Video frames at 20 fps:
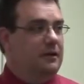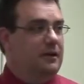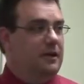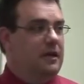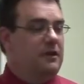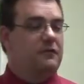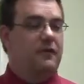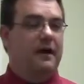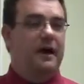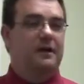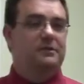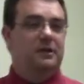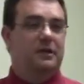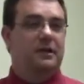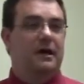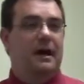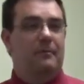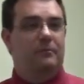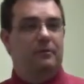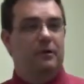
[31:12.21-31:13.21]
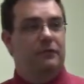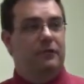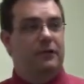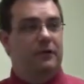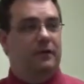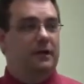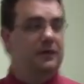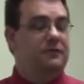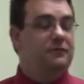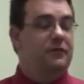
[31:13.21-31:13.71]
He finds a copy
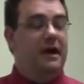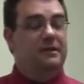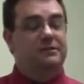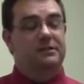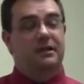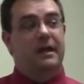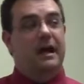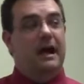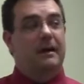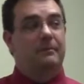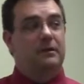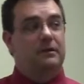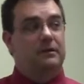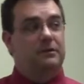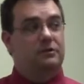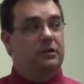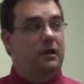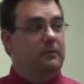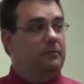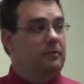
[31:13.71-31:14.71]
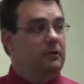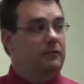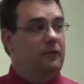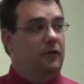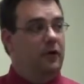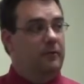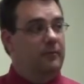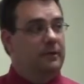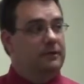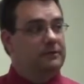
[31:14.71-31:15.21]
of, he finds a copy of the Shepherd of
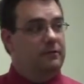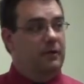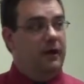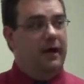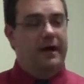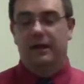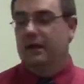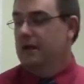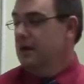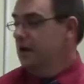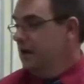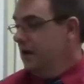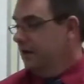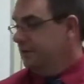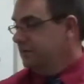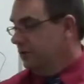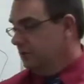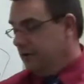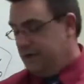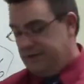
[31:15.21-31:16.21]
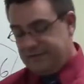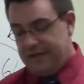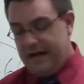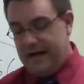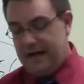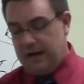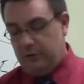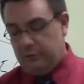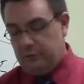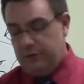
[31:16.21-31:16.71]
Hermas, right? And so he's
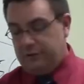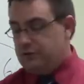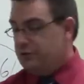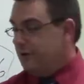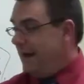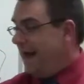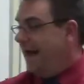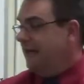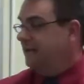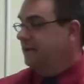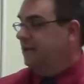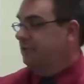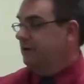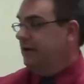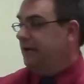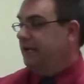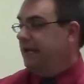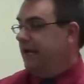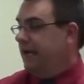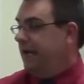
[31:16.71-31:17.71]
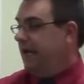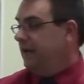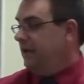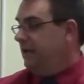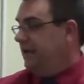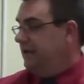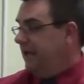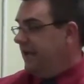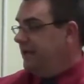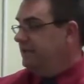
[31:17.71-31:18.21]
got to retract and
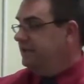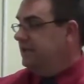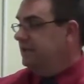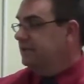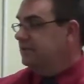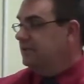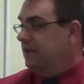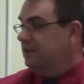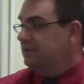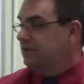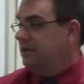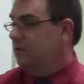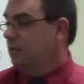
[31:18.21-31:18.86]
recant in 1860